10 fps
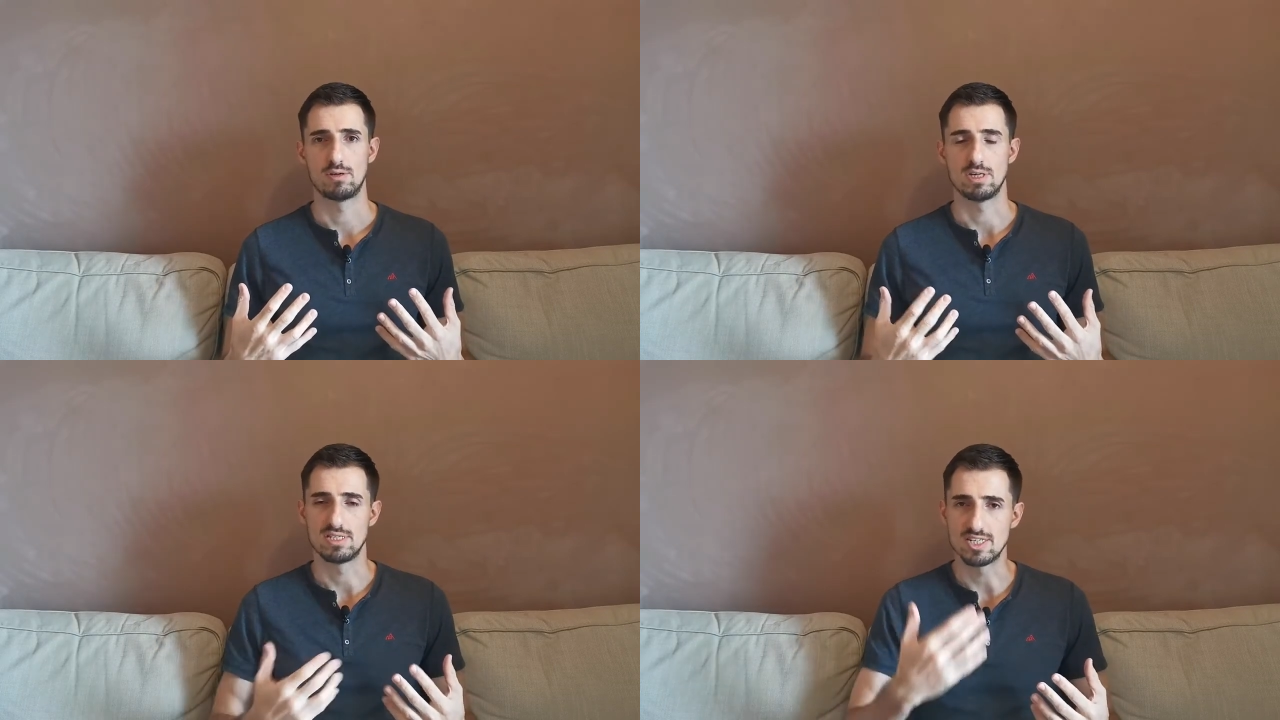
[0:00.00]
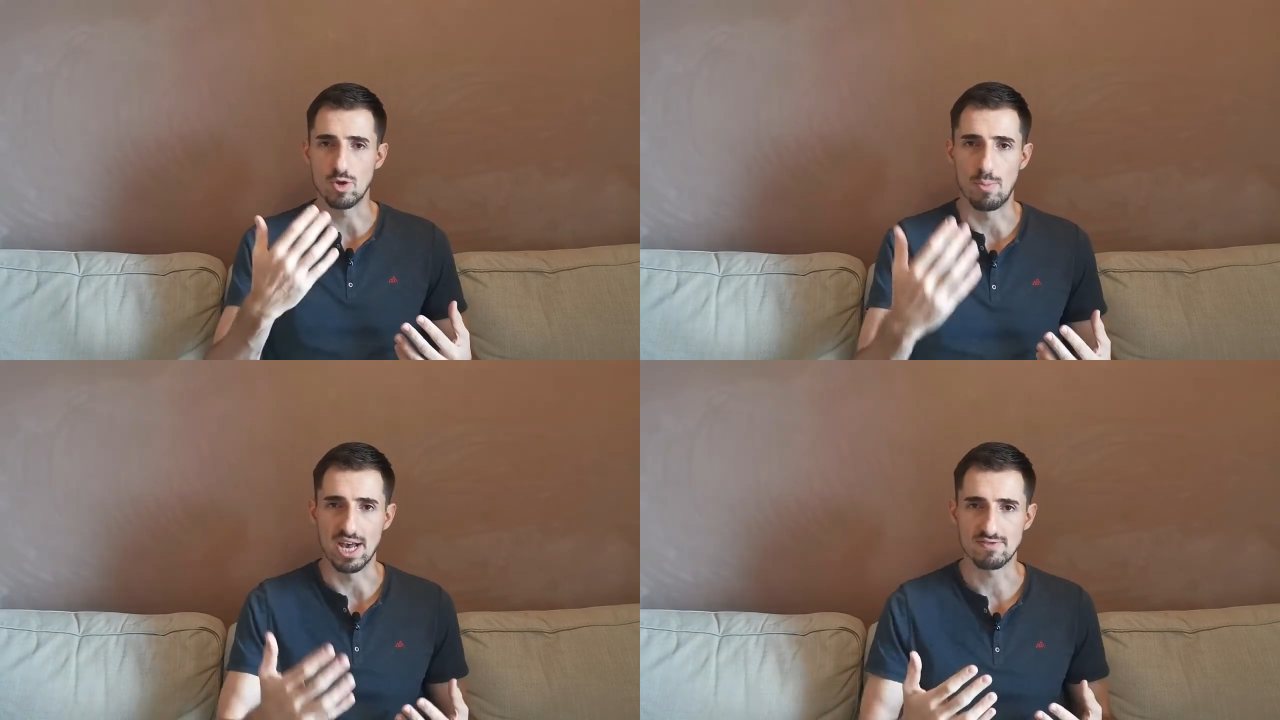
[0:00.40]
Is this
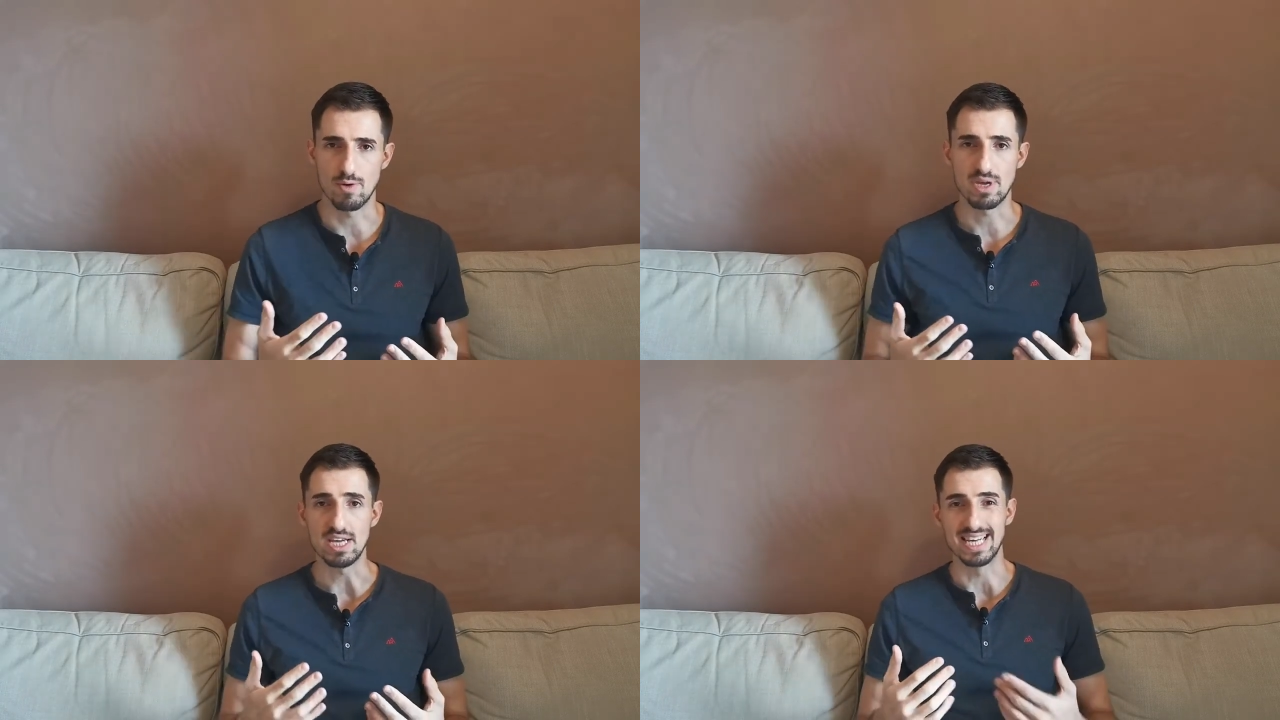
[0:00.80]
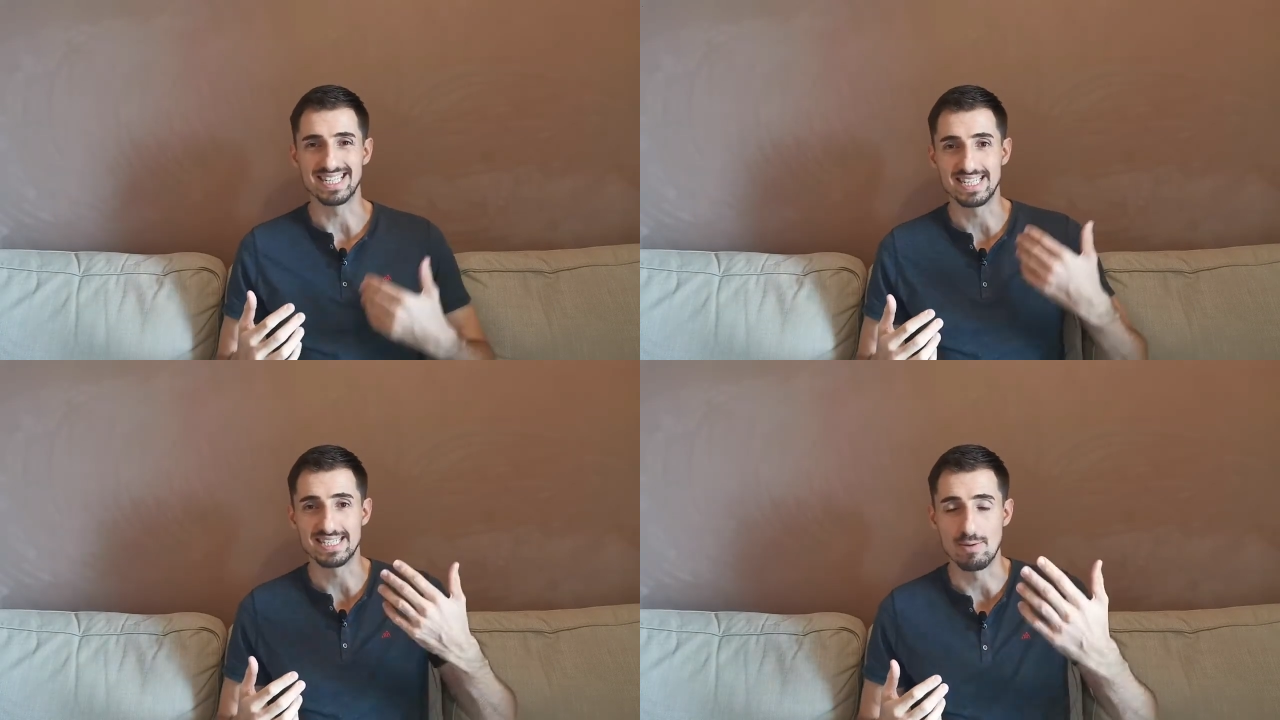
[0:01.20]
the best for me?
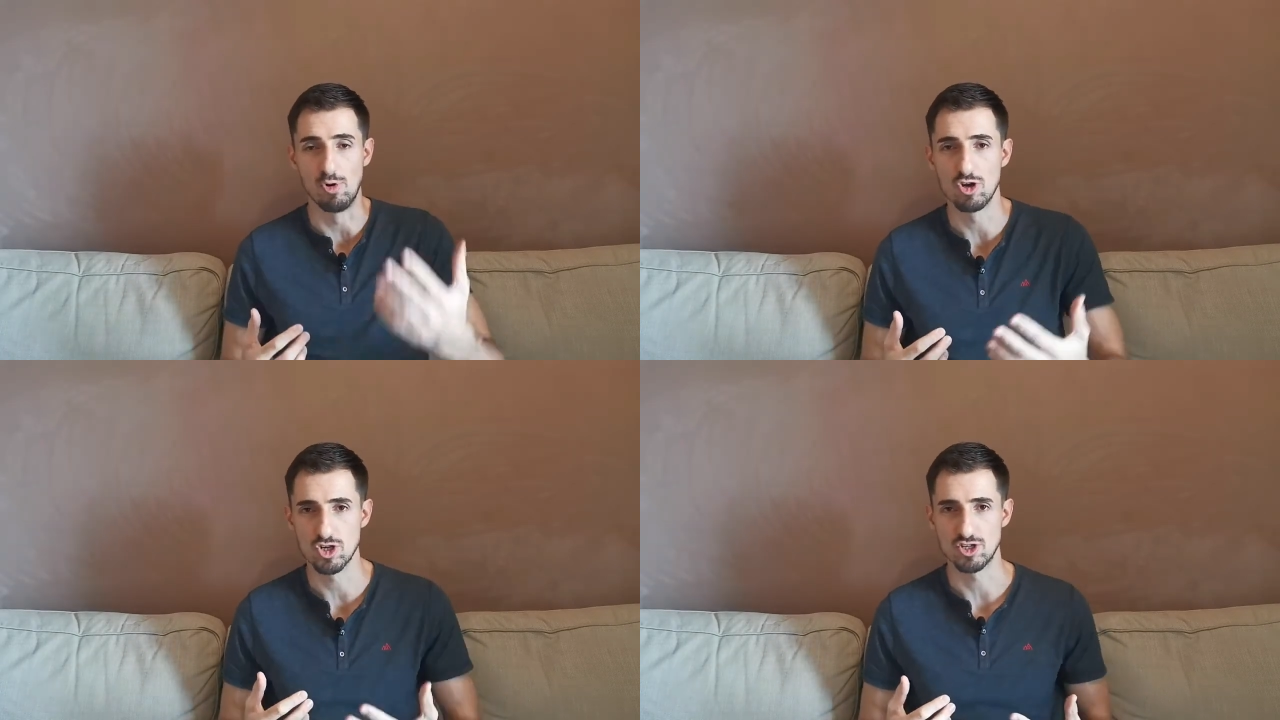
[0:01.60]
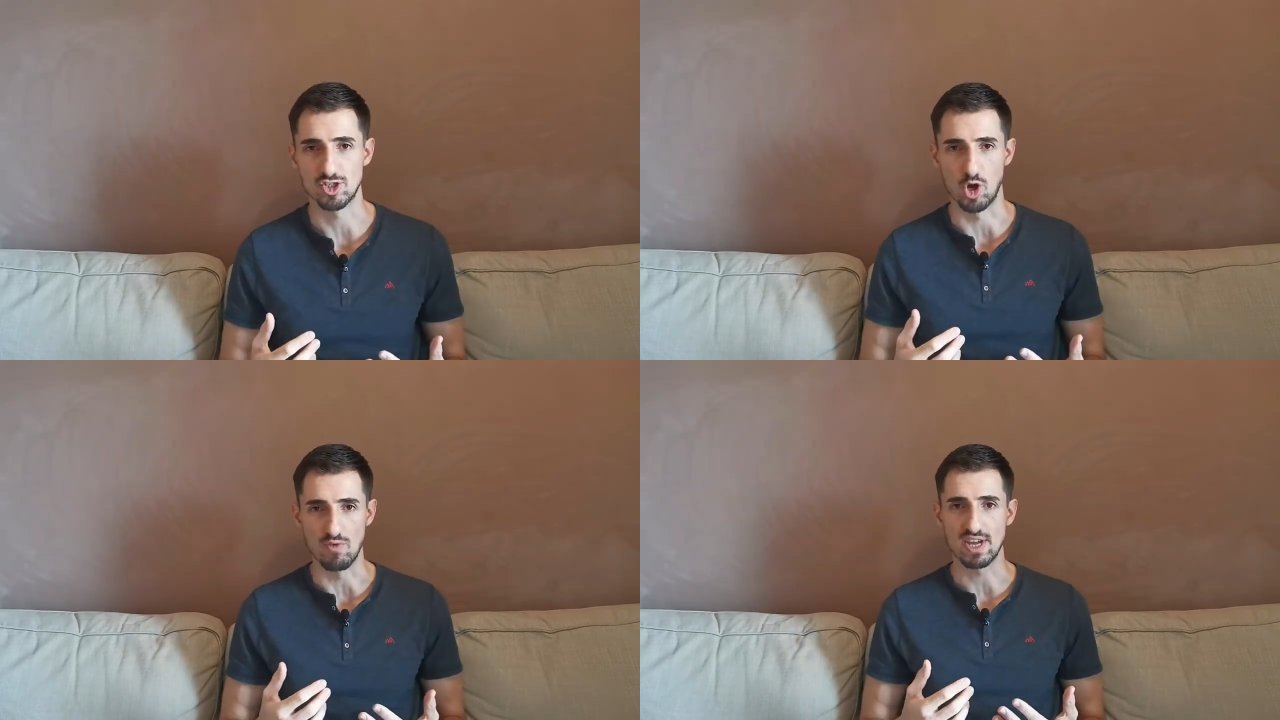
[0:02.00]
Is this emotion
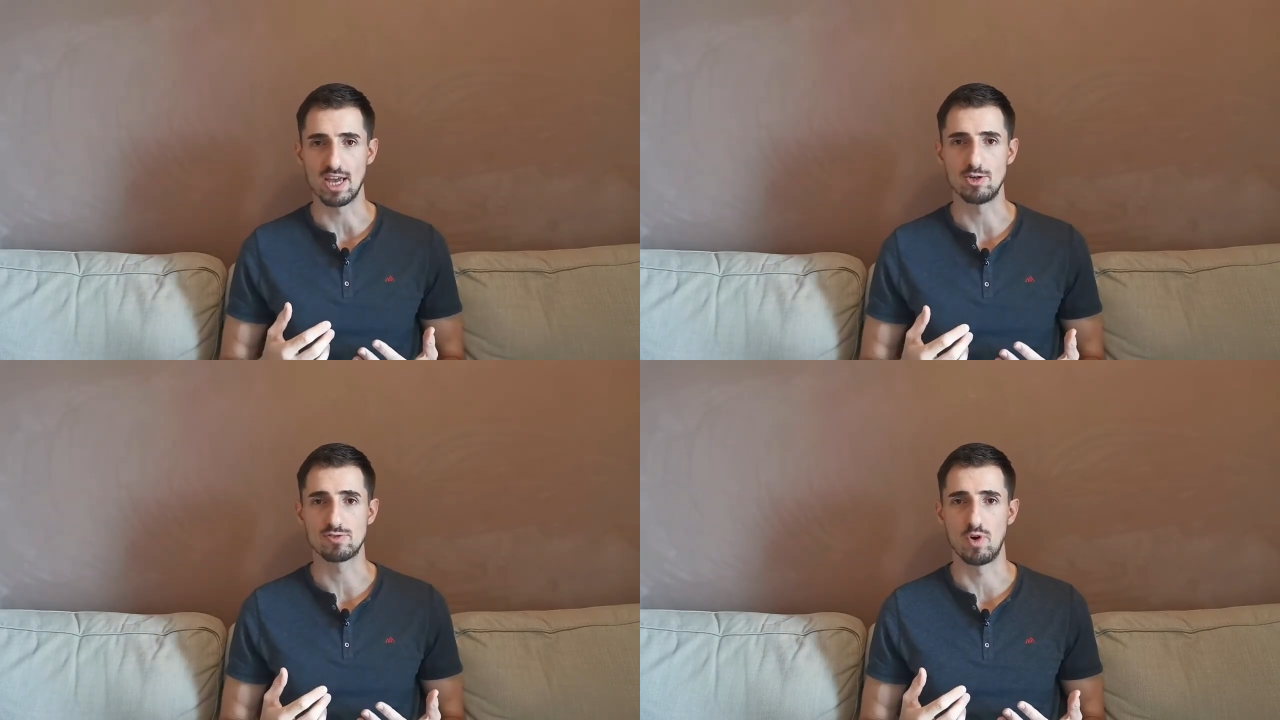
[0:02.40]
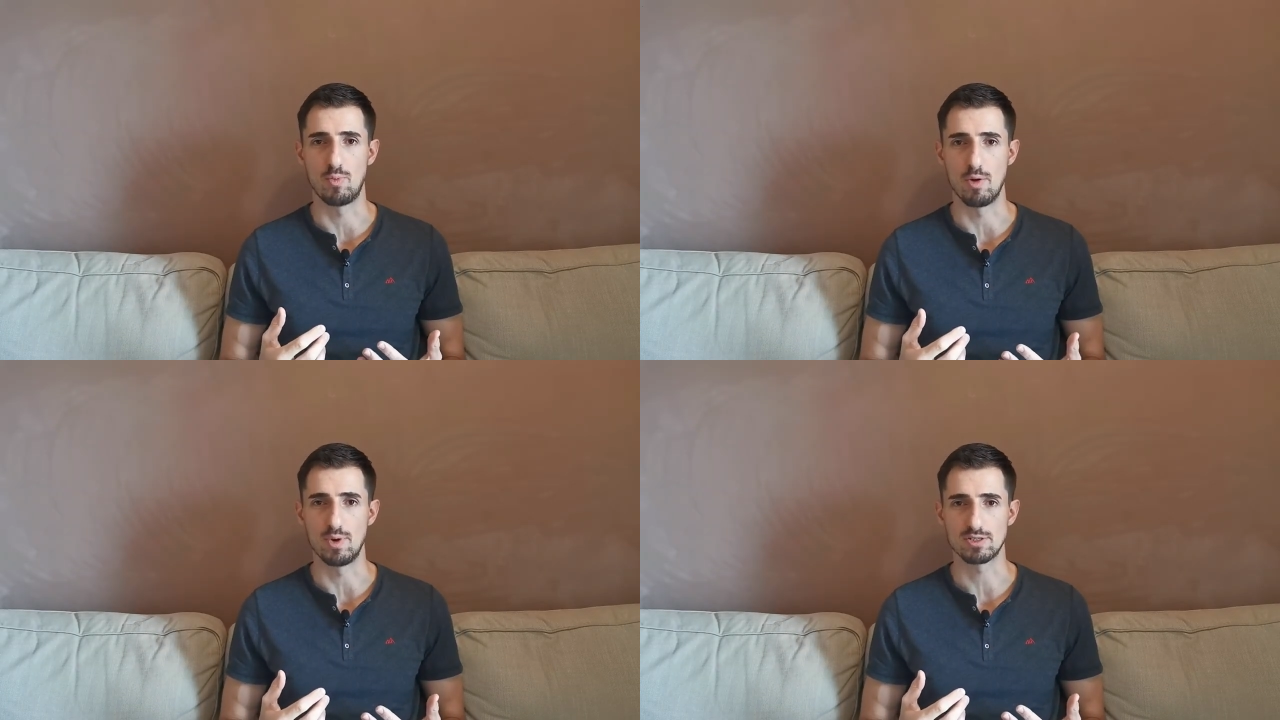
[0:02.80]
serving a useful
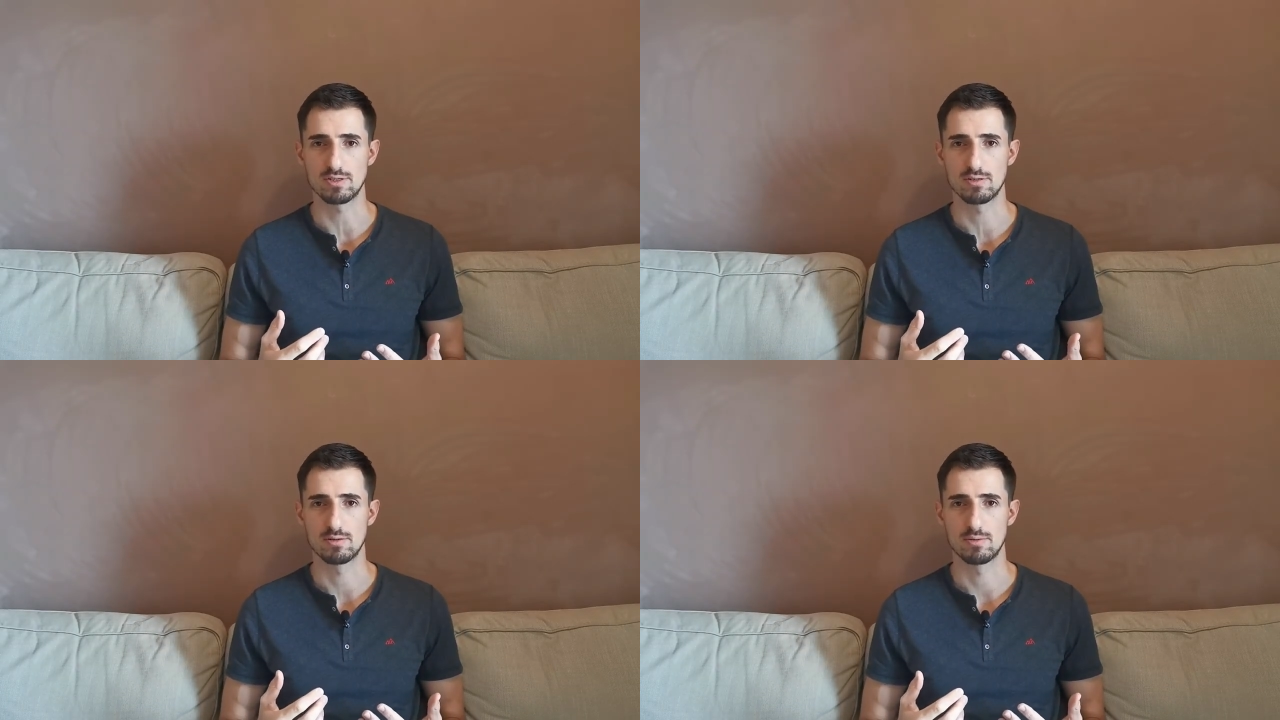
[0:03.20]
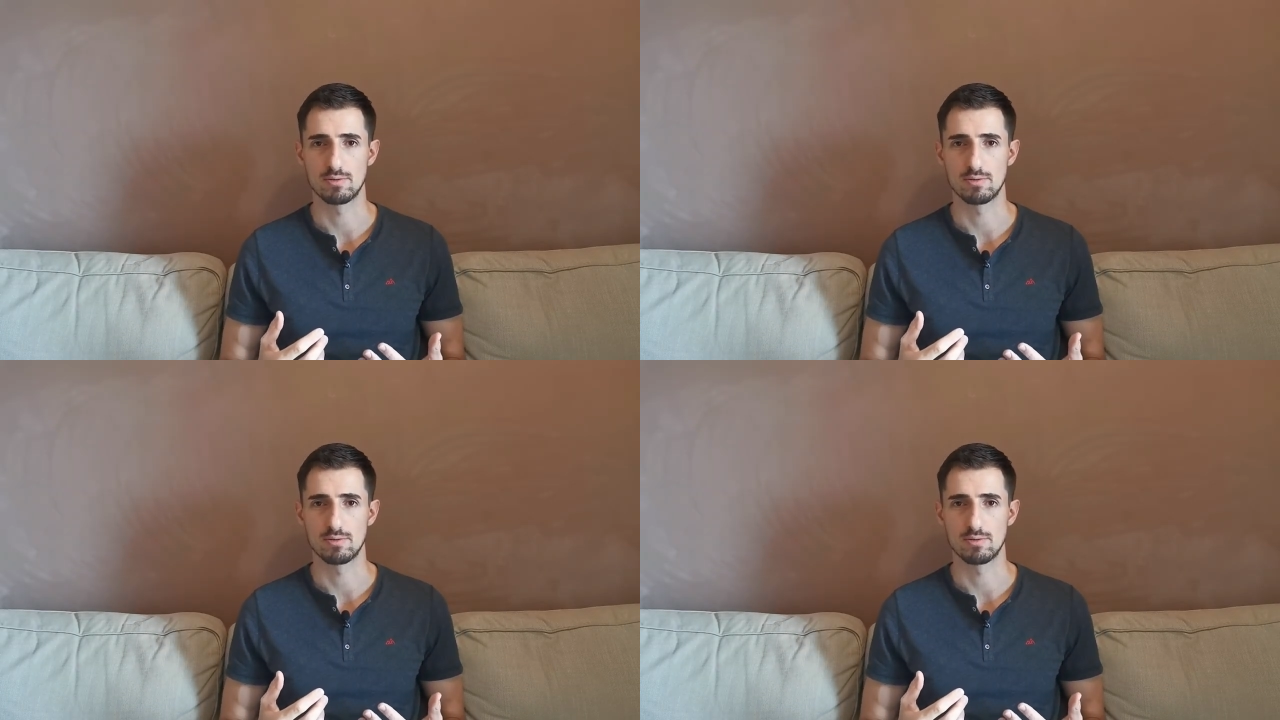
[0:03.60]
purpose?